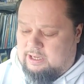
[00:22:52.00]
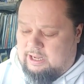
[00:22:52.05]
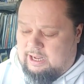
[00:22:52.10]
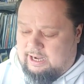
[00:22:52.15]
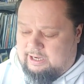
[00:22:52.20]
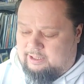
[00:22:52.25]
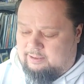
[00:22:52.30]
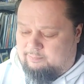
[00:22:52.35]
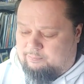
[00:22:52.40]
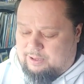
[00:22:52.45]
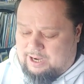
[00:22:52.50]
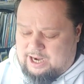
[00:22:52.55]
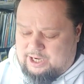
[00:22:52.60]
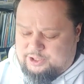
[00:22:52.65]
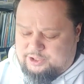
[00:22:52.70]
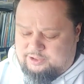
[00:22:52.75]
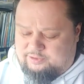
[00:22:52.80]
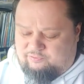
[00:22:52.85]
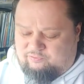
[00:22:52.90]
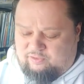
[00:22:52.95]
An
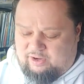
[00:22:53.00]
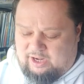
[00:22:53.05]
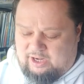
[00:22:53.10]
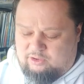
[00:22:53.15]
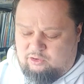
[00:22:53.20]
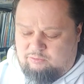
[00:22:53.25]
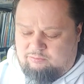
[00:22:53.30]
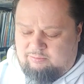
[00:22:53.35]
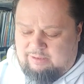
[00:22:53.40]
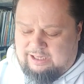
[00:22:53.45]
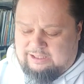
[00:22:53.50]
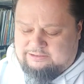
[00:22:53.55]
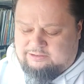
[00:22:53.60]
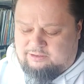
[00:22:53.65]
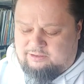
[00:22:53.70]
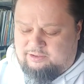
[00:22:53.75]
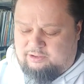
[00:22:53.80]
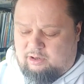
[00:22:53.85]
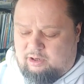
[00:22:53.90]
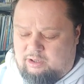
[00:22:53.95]
impassioned fan who
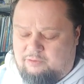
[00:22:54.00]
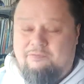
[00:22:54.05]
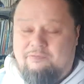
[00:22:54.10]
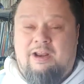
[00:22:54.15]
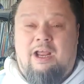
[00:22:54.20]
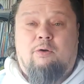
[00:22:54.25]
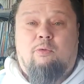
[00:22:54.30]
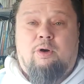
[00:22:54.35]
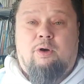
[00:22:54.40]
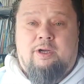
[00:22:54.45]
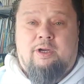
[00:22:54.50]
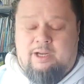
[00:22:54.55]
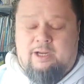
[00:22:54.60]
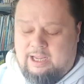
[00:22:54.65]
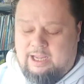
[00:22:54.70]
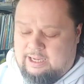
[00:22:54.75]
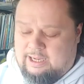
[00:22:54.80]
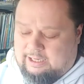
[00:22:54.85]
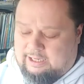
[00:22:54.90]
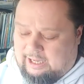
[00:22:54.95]
mastered the art of networking
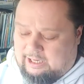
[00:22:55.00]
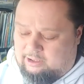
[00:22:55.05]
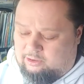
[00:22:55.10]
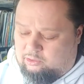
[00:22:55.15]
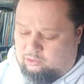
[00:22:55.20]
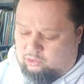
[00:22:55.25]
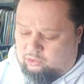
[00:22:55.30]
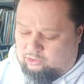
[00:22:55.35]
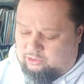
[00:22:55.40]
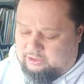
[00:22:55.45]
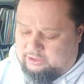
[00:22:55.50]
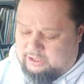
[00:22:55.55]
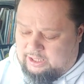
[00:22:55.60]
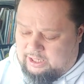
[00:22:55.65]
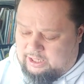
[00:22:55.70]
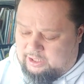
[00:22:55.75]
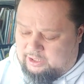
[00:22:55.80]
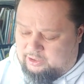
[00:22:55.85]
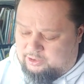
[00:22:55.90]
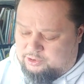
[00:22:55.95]
at an early
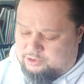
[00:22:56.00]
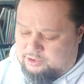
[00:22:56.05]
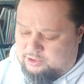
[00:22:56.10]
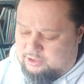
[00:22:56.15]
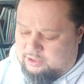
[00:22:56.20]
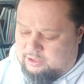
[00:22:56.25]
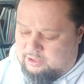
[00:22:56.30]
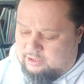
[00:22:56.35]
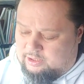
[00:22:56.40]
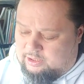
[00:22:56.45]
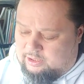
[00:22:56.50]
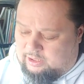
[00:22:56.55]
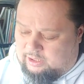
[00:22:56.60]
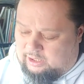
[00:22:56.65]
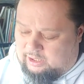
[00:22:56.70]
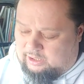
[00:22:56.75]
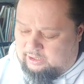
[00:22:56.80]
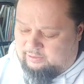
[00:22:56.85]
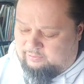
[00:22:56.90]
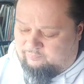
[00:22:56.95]
age.
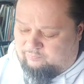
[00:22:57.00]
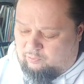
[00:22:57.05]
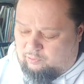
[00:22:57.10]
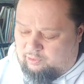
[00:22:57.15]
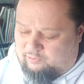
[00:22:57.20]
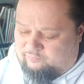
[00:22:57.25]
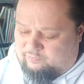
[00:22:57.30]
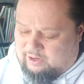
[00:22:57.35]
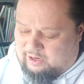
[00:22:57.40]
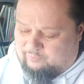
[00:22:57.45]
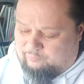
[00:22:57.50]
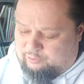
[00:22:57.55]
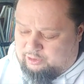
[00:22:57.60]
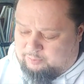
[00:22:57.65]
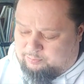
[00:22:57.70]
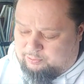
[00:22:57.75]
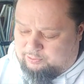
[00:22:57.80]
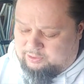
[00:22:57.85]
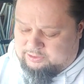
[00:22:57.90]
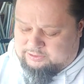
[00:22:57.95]
In 45,
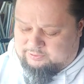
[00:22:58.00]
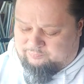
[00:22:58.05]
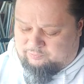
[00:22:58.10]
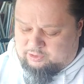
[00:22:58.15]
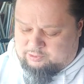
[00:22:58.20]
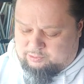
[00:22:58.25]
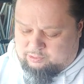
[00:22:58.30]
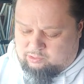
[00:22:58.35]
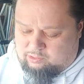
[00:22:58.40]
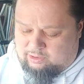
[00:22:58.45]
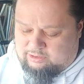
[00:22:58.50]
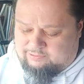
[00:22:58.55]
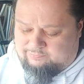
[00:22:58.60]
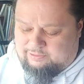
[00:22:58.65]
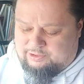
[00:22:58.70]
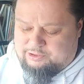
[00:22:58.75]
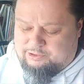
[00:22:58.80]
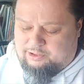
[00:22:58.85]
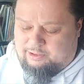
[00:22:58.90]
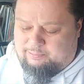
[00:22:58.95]
Rieck produced the first recordings of
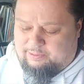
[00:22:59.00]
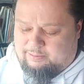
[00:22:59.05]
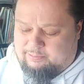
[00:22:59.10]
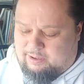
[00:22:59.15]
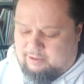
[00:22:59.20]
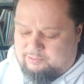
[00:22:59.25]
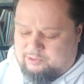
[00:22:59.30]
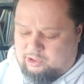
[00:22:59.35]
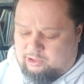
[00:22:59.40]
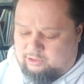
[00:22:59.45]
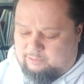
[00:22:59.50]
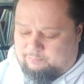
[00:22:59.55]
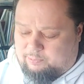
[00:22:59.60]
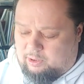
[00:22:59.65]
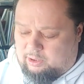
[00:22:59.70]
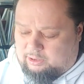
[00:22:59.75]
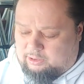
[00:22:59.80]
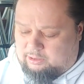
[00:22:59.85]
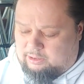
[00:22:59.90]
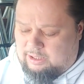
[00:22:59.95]
legendary bebop Charlie
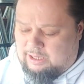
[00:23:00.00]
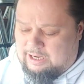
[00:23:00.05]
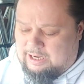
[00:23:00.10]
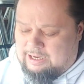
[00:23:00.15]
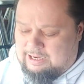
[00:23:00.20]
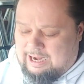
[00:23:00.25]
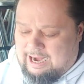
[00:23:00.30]
Parker.